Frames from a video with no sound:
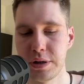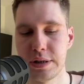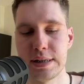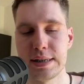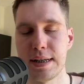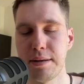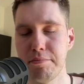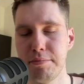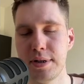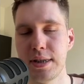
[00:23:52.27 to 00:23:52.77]

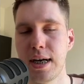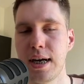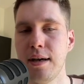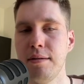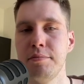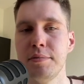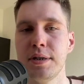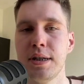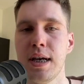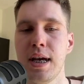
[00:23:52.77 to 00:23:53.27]

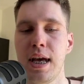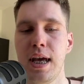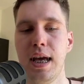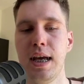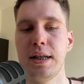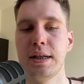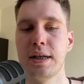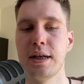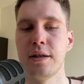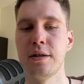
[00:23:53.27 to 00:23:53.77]
sometimes
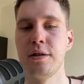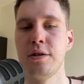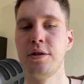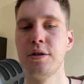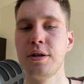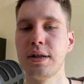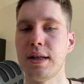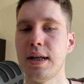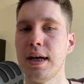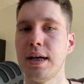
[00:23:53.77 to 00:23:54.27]
it can
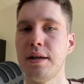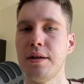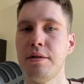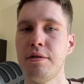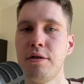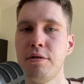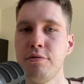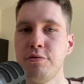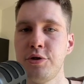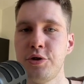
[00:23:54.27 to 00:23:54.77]
look like
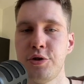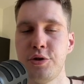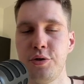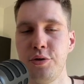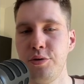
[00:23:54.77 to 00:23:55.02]
those